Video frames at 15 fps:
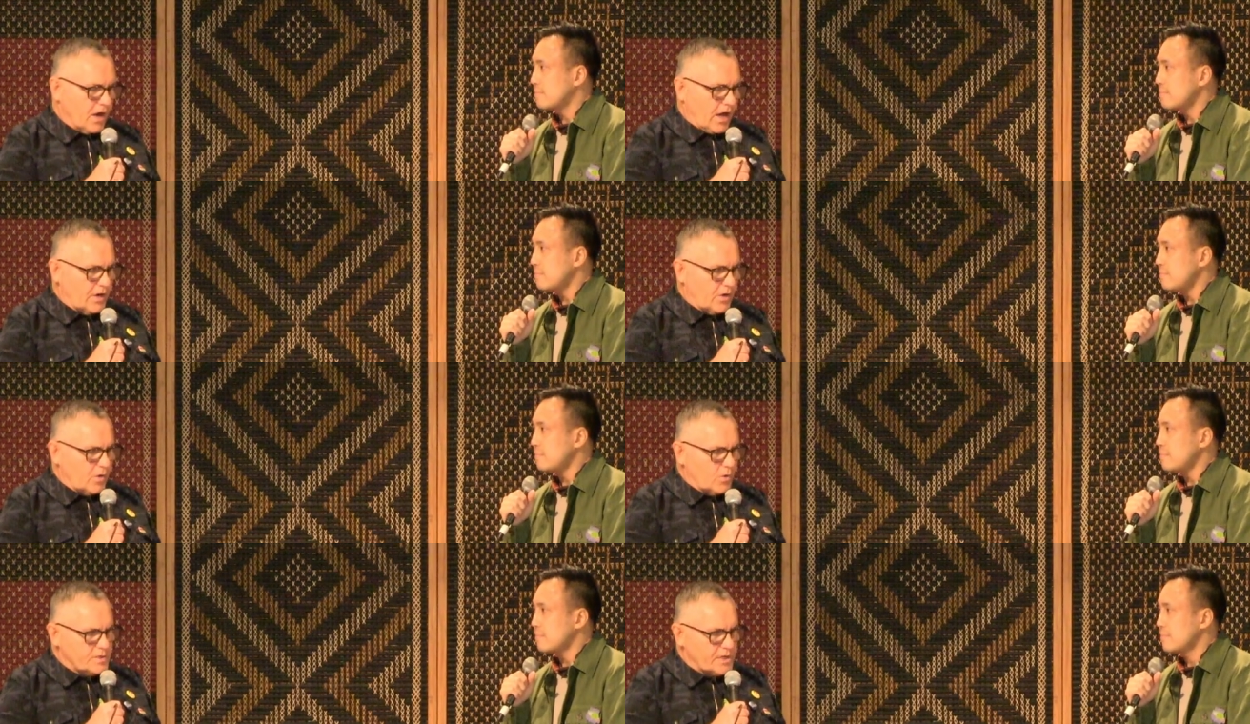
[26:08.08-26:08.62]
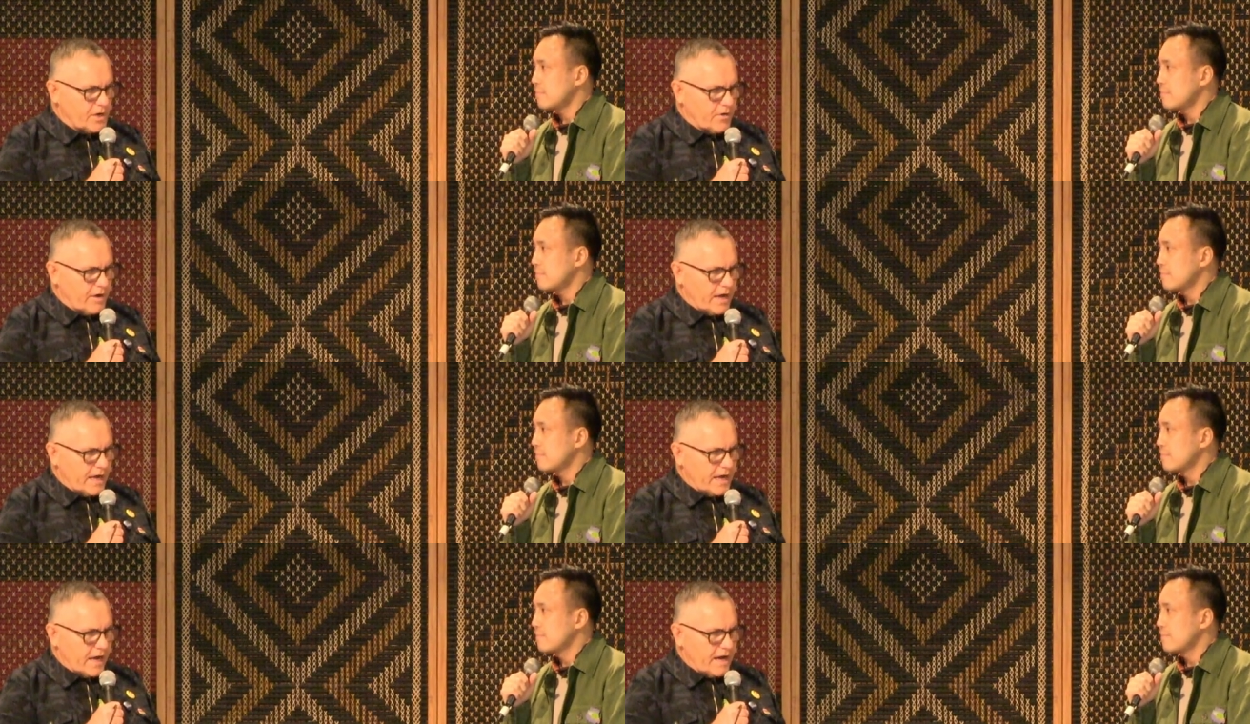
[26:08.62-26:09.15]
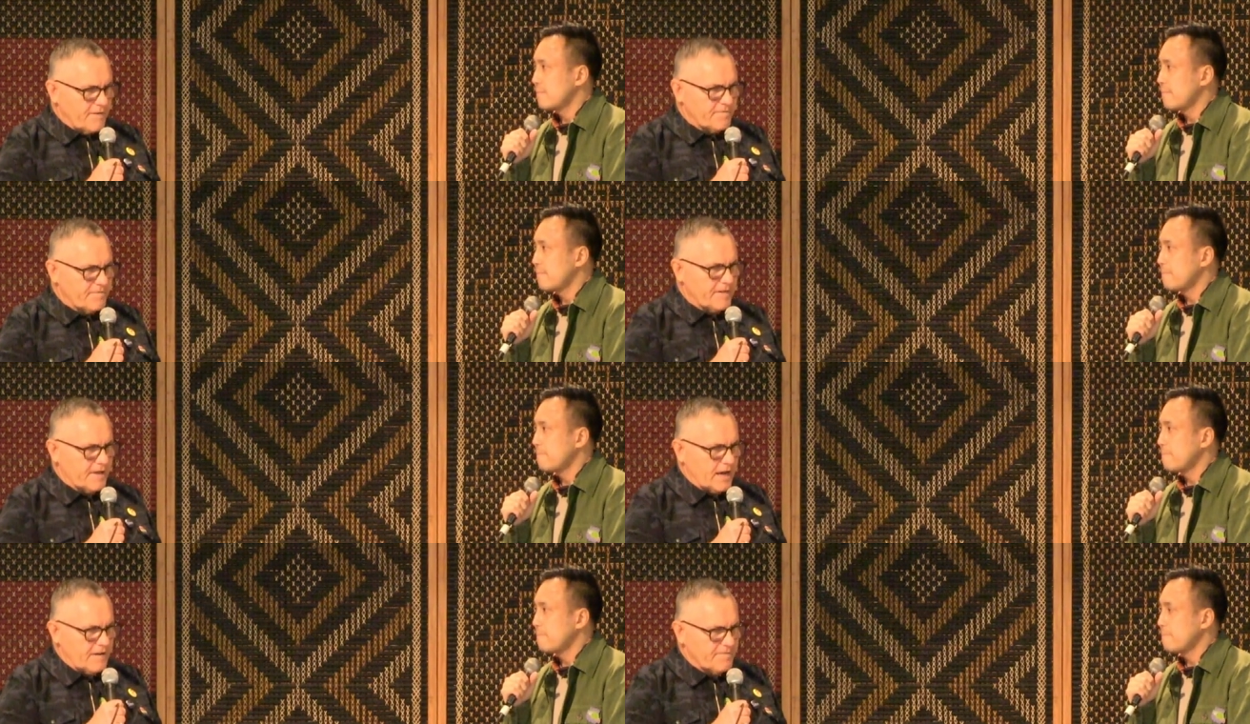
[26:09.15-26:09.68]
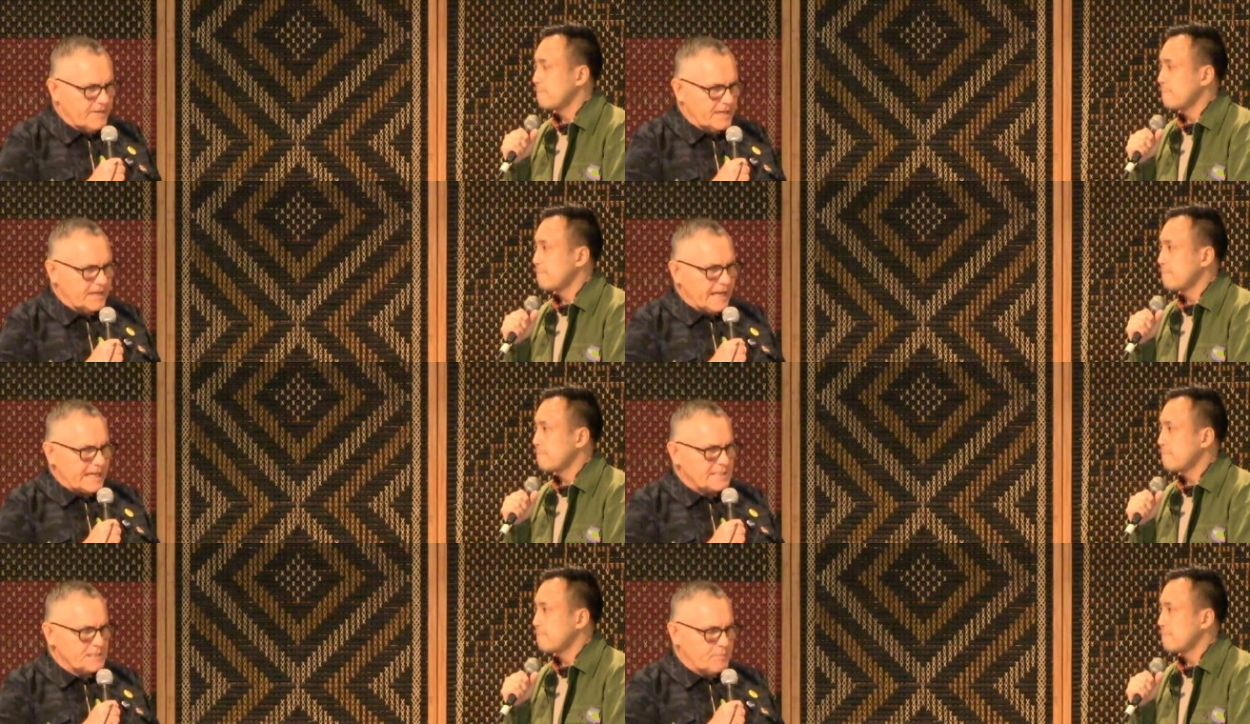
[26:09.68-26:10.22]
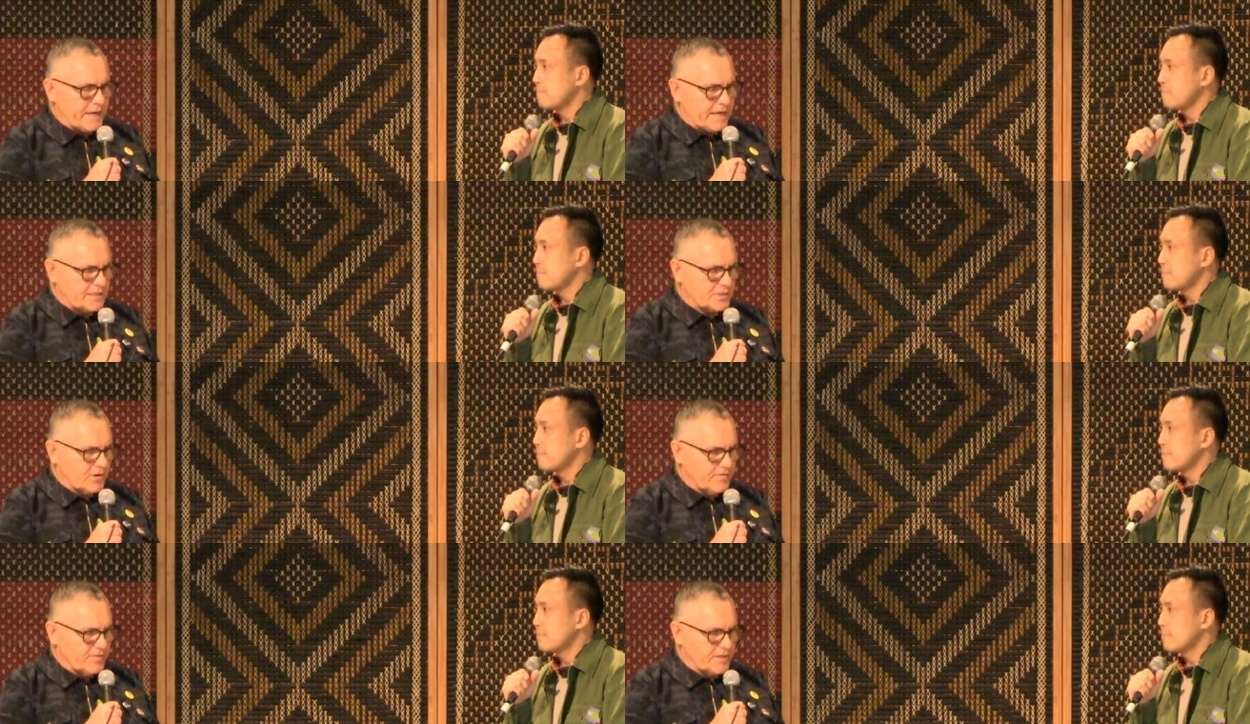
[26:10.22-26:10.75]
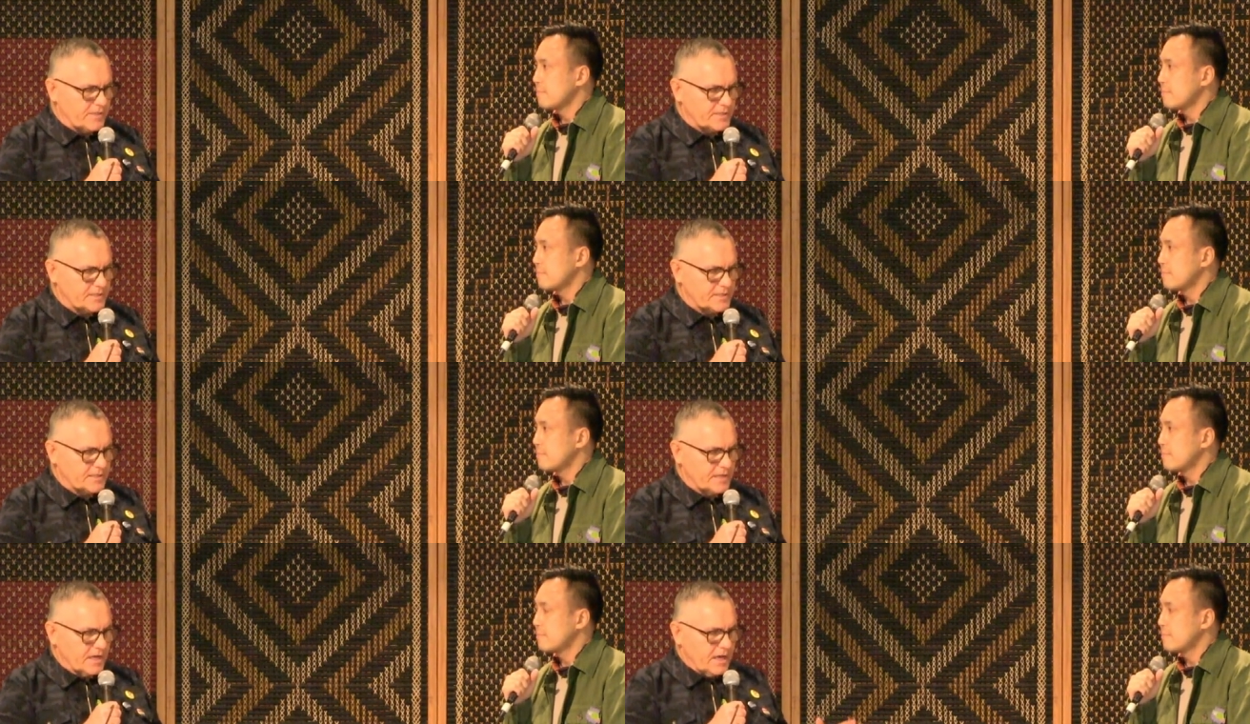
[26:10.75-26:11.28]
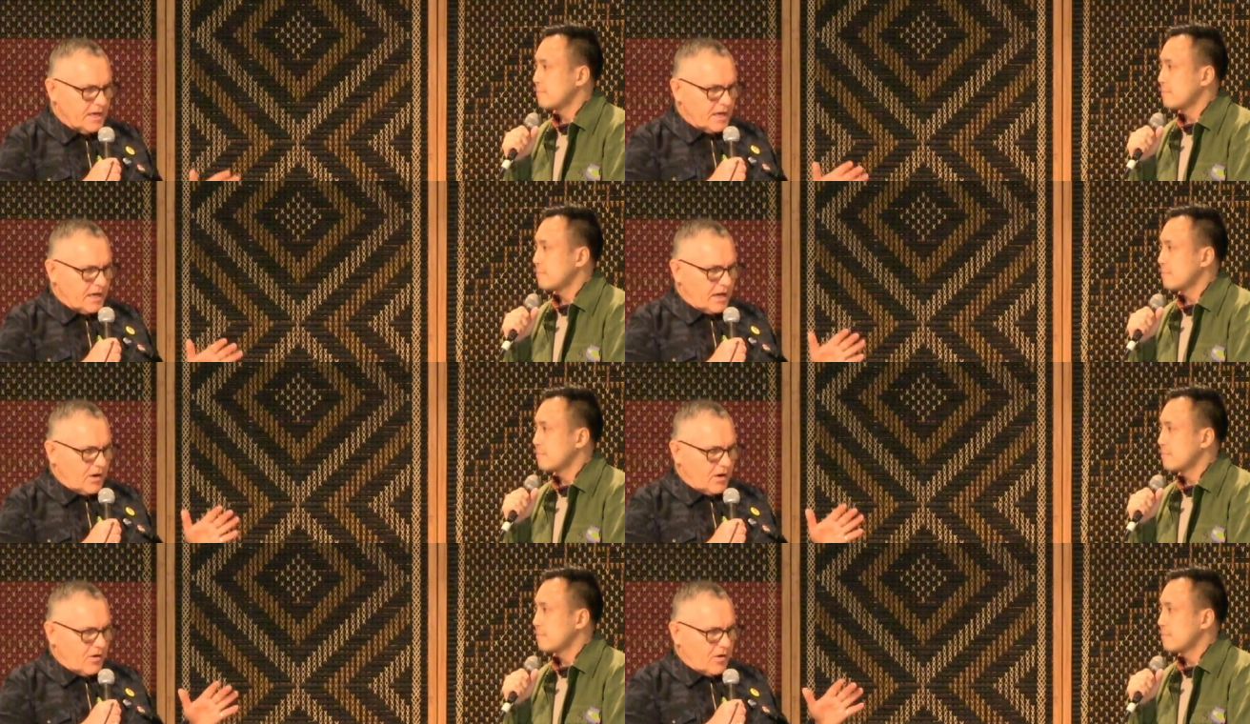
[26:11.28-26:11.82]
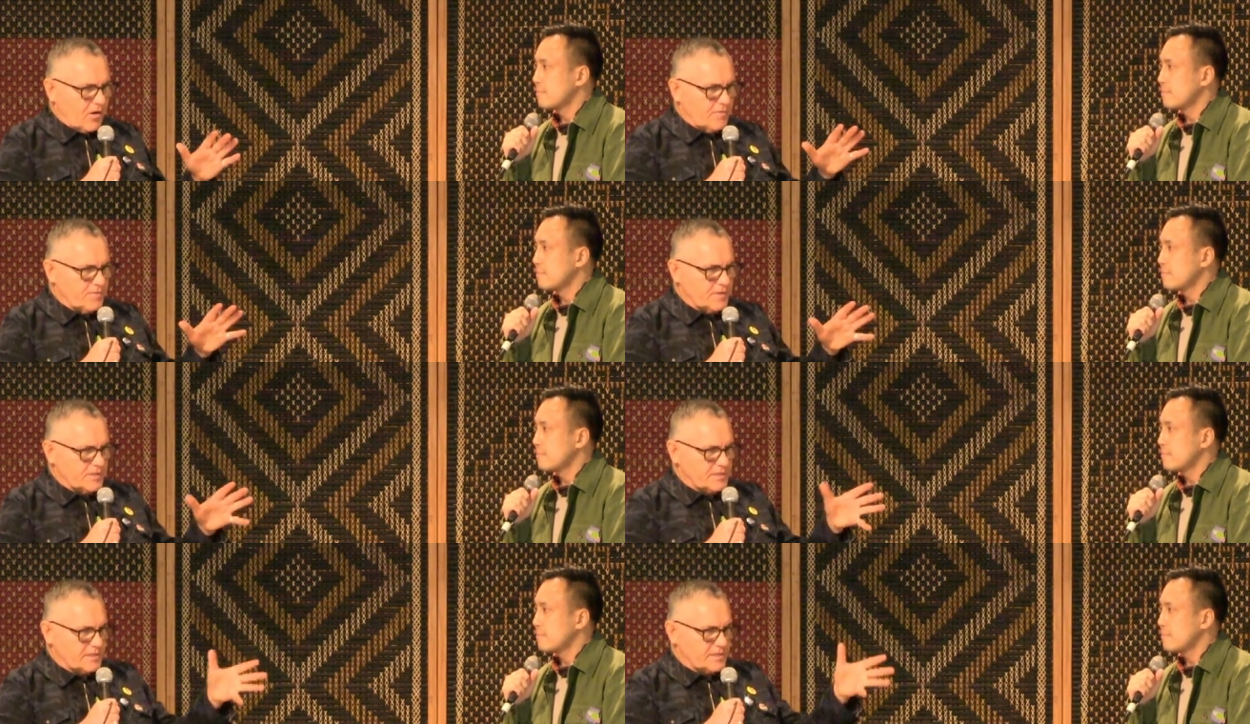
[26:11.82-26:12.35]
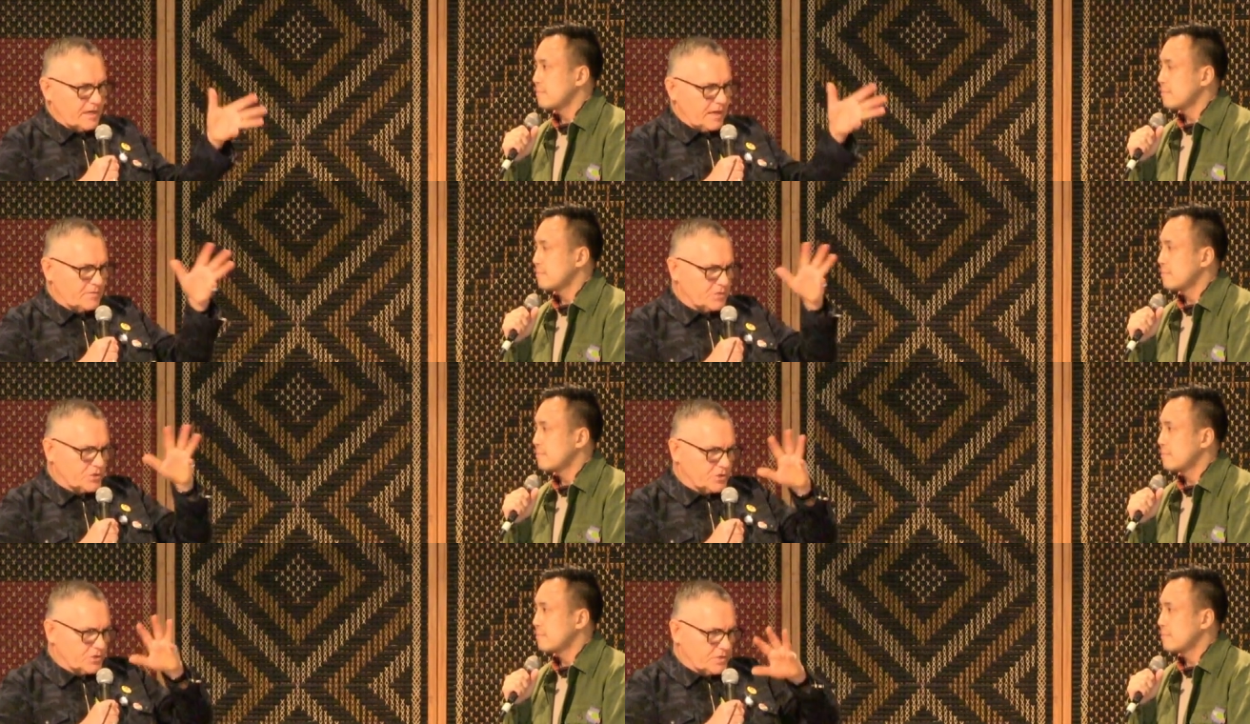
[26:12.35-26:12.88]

Speaker 1: and also I, I feel I feel an aspect of this uh, of this uh,